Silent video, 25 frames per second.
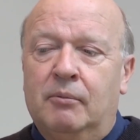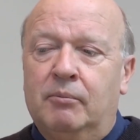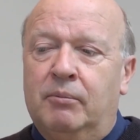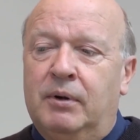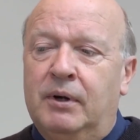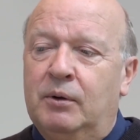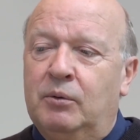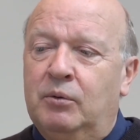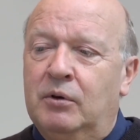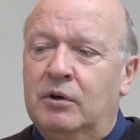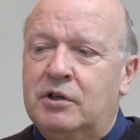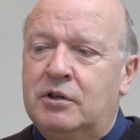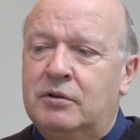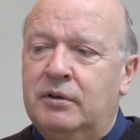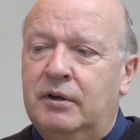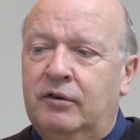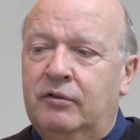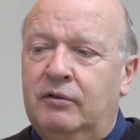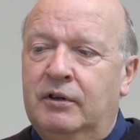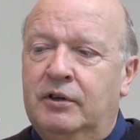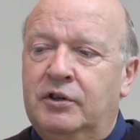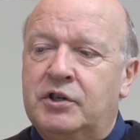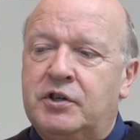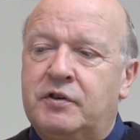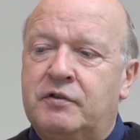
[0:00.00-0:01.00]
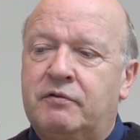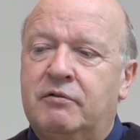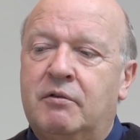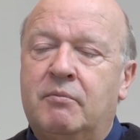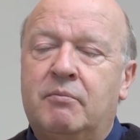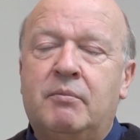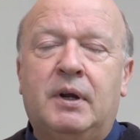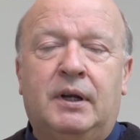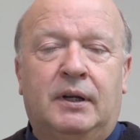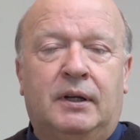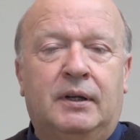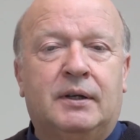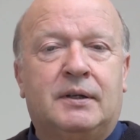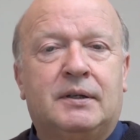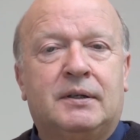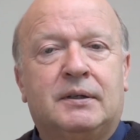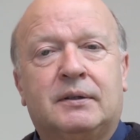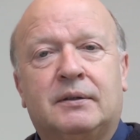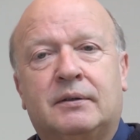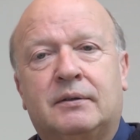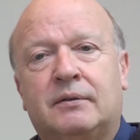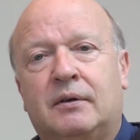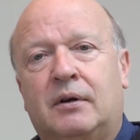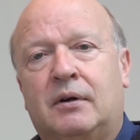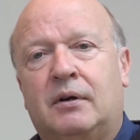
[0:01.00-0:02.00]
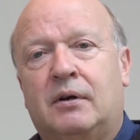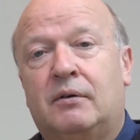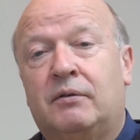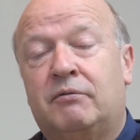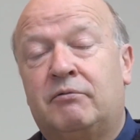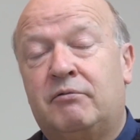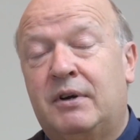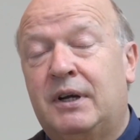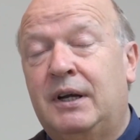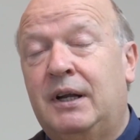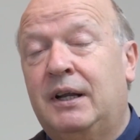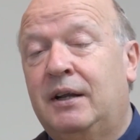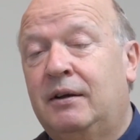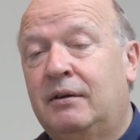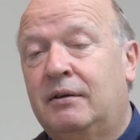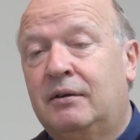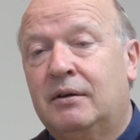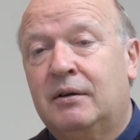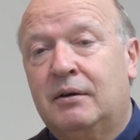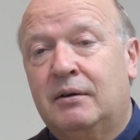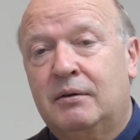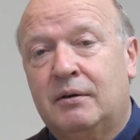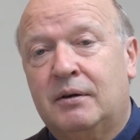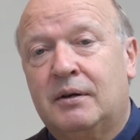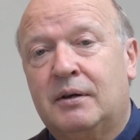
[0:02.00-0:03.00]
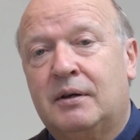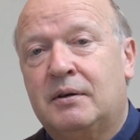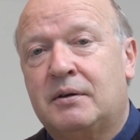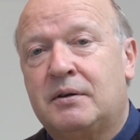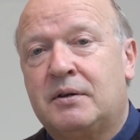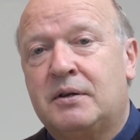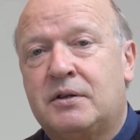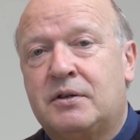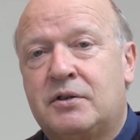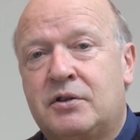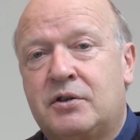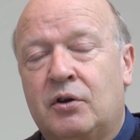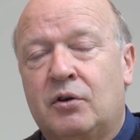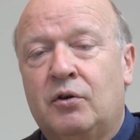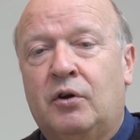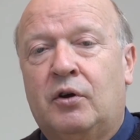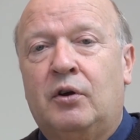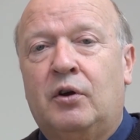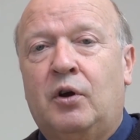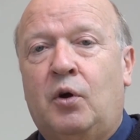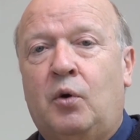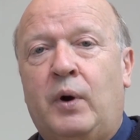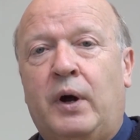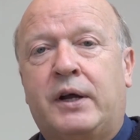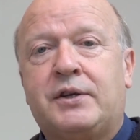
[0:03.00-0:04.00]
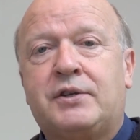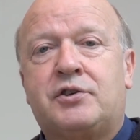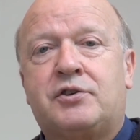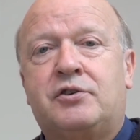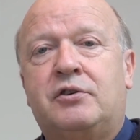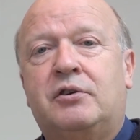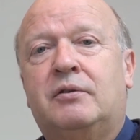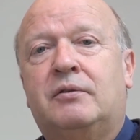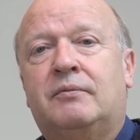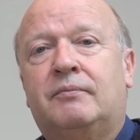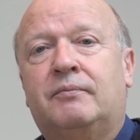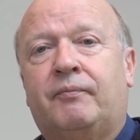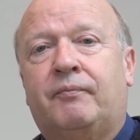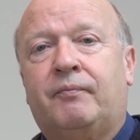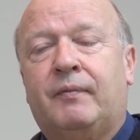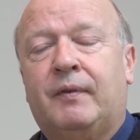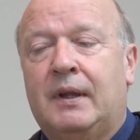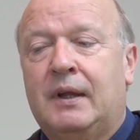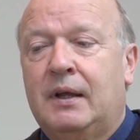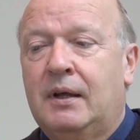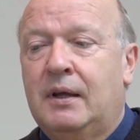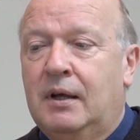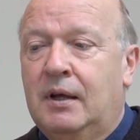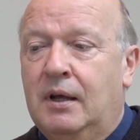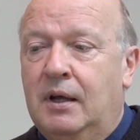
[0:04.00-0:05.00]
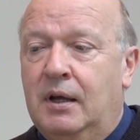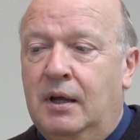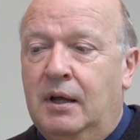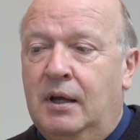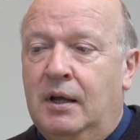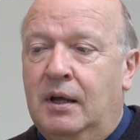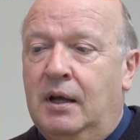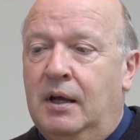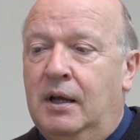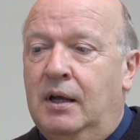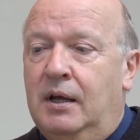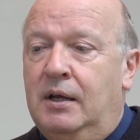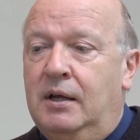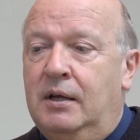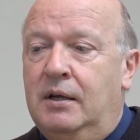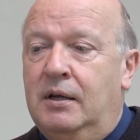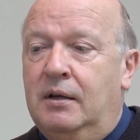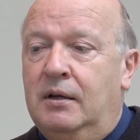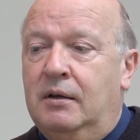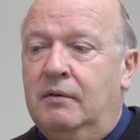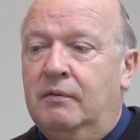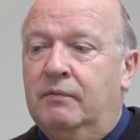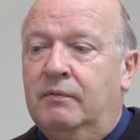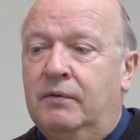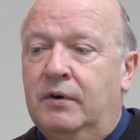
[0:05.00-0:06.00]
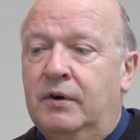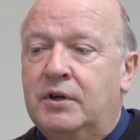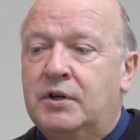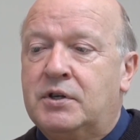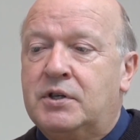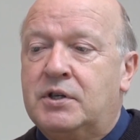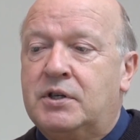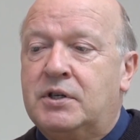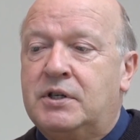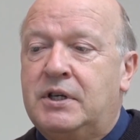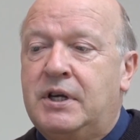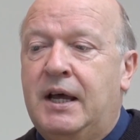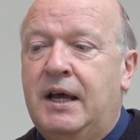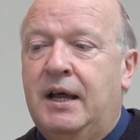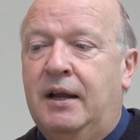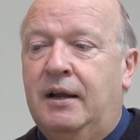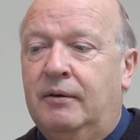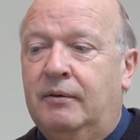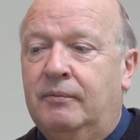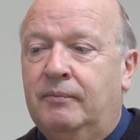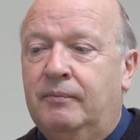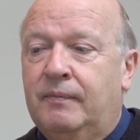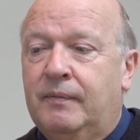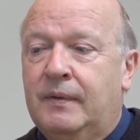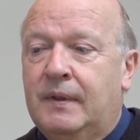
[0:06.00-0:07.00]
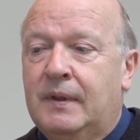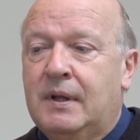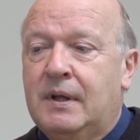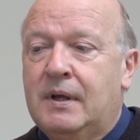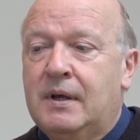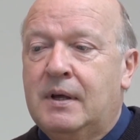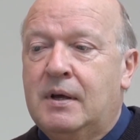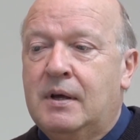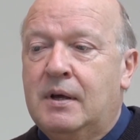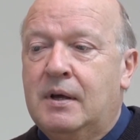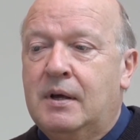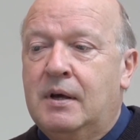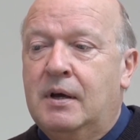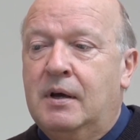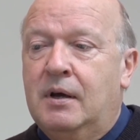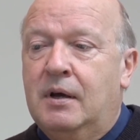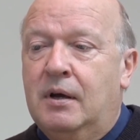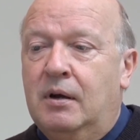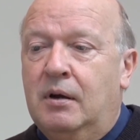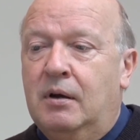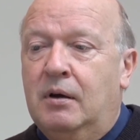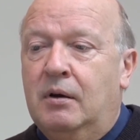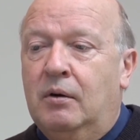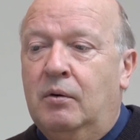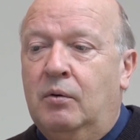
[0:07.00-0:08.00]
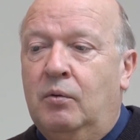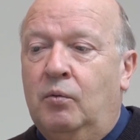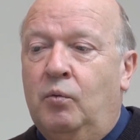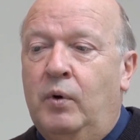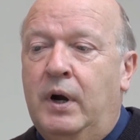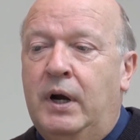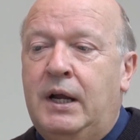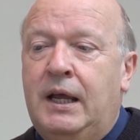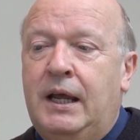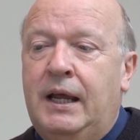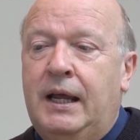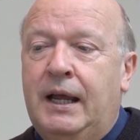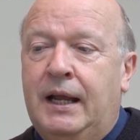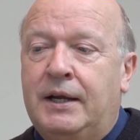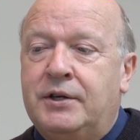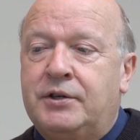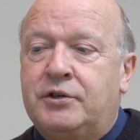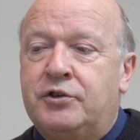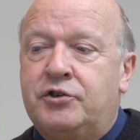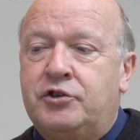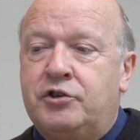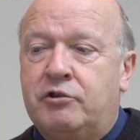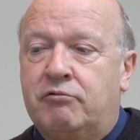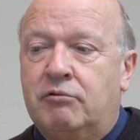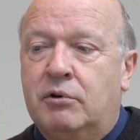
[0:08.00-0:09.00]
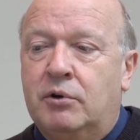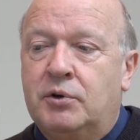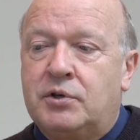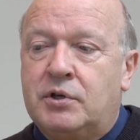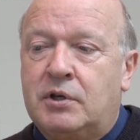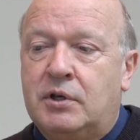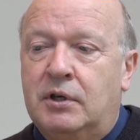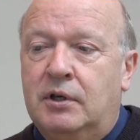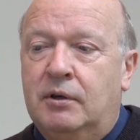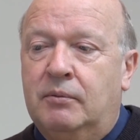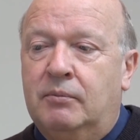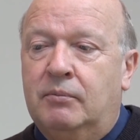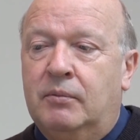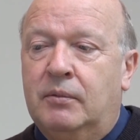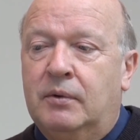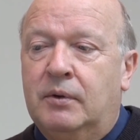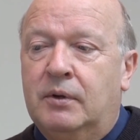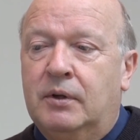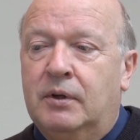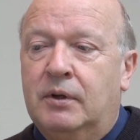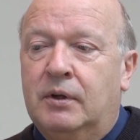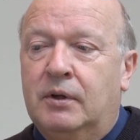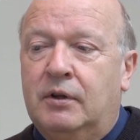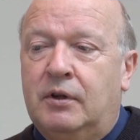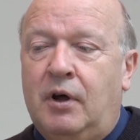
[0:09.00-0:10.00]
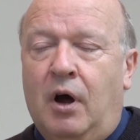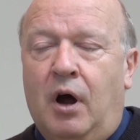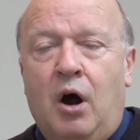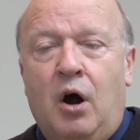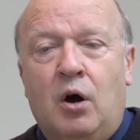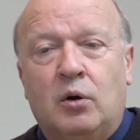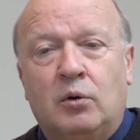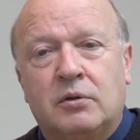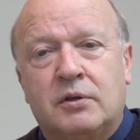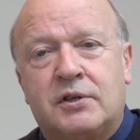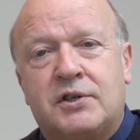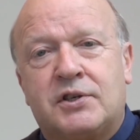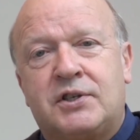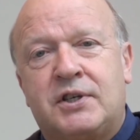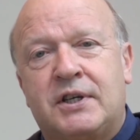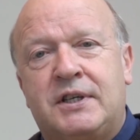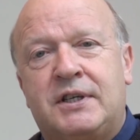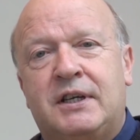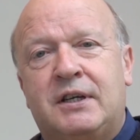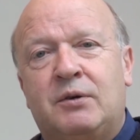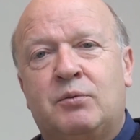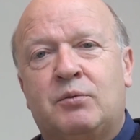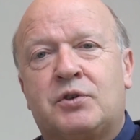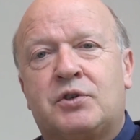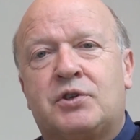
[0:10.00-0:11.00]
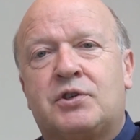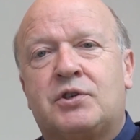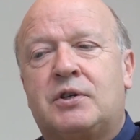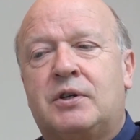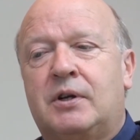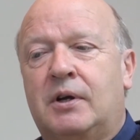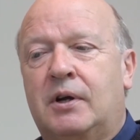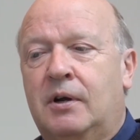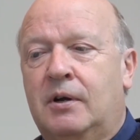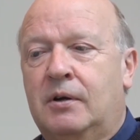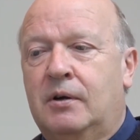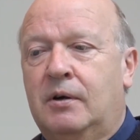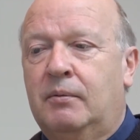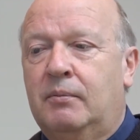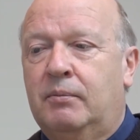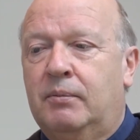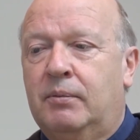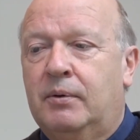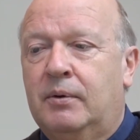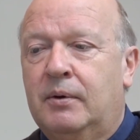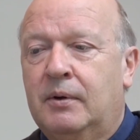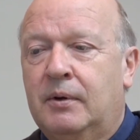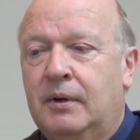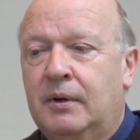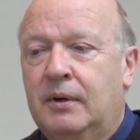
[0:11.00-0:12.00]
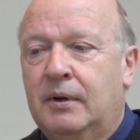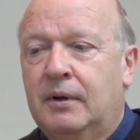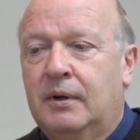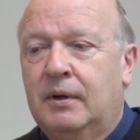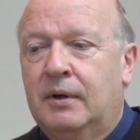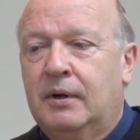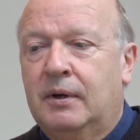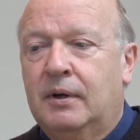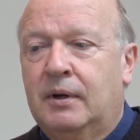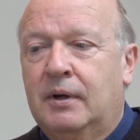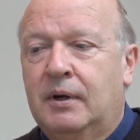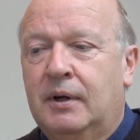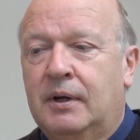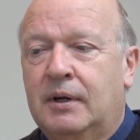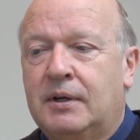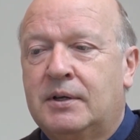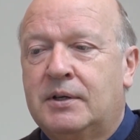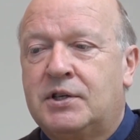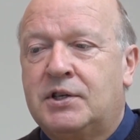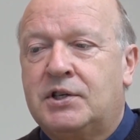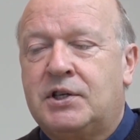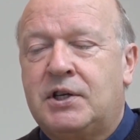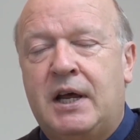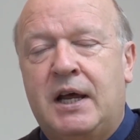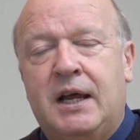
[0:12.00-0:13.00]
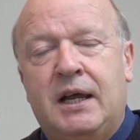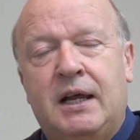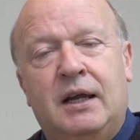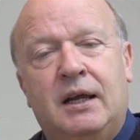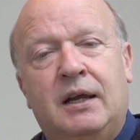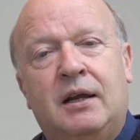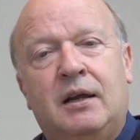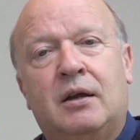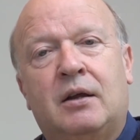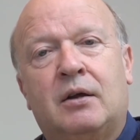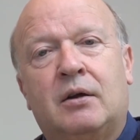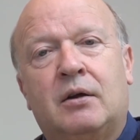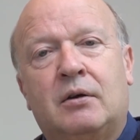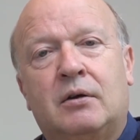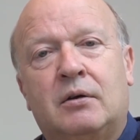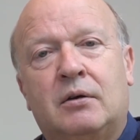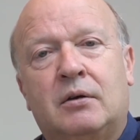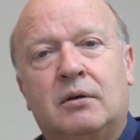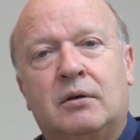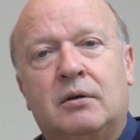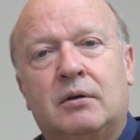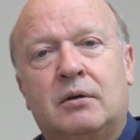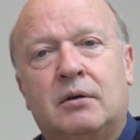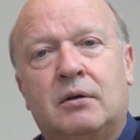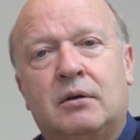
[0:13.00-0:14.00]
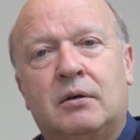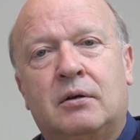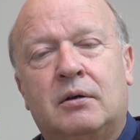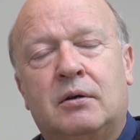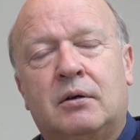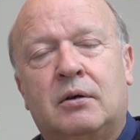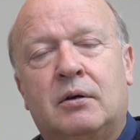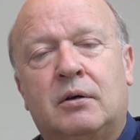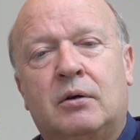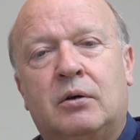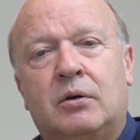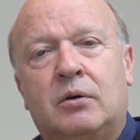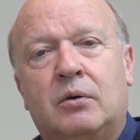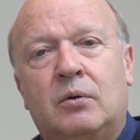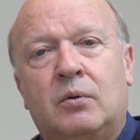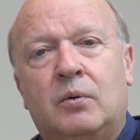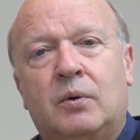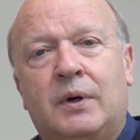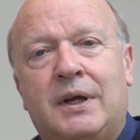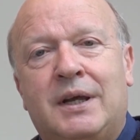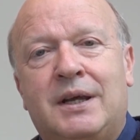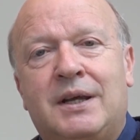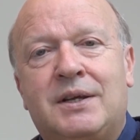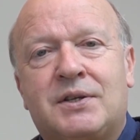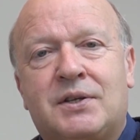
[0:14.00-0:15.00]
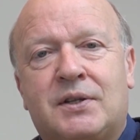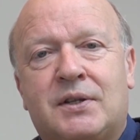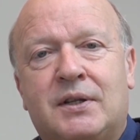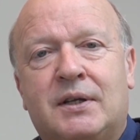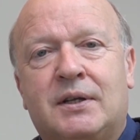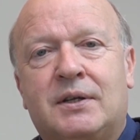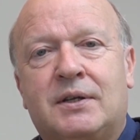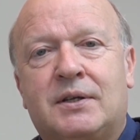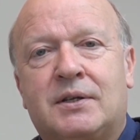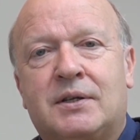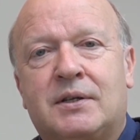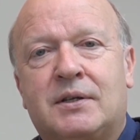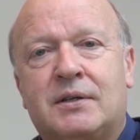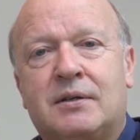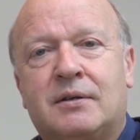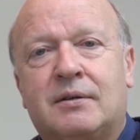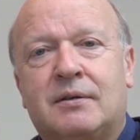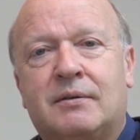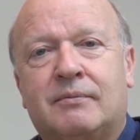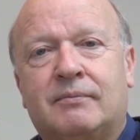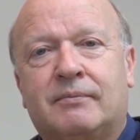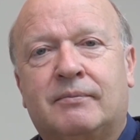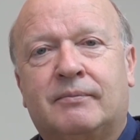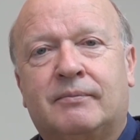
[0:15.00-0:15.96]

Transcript: But I want to actually just for a minute, or really to look at a question. In verse 10, when he entered Jerusalem, the whole city was stirred up, saying, "Who is this?